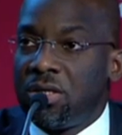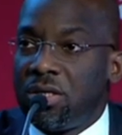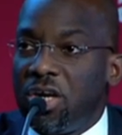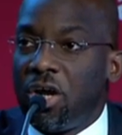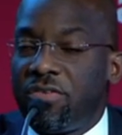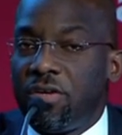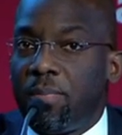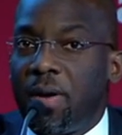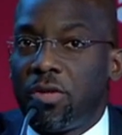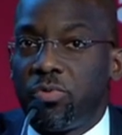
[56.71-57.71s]
The northern
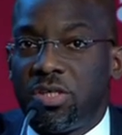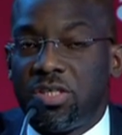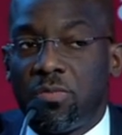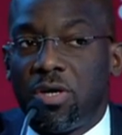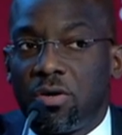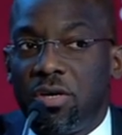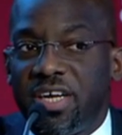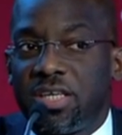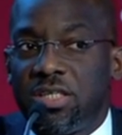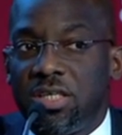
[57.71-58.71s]
part, which is more
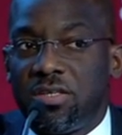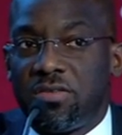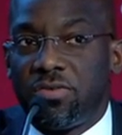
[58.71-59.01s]
connected